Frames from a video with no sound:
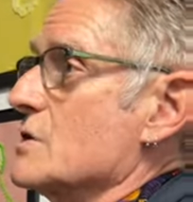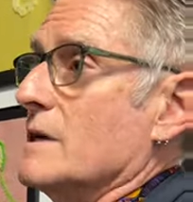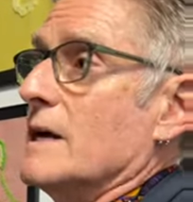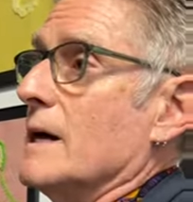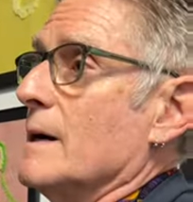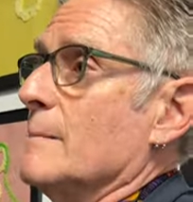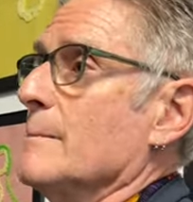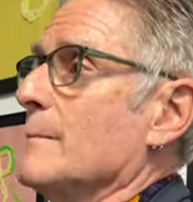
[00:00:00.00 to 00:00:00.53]
and
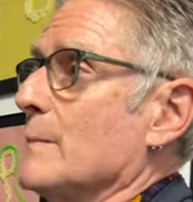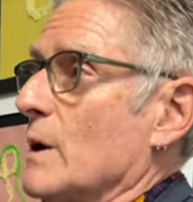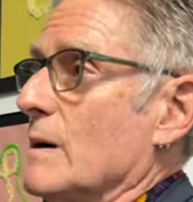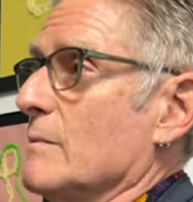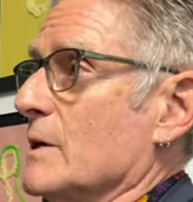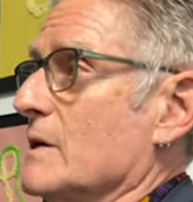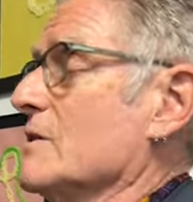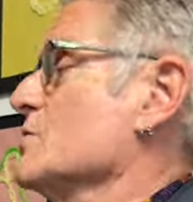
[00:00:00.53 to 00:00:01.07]
I'm
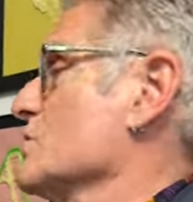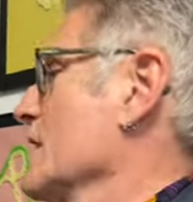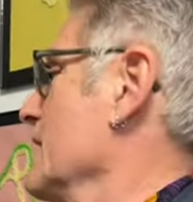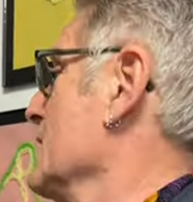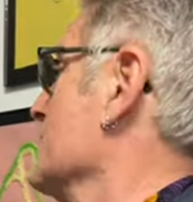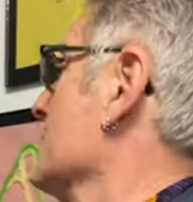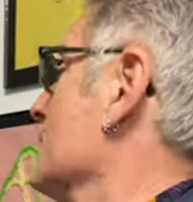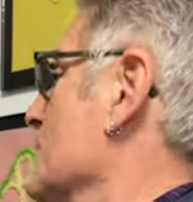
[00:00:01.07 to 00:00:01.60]
probably going to
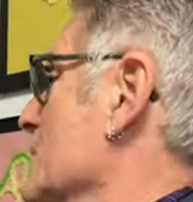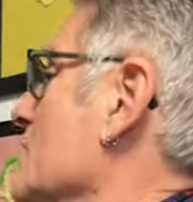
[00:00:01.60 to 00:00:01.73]
stay here for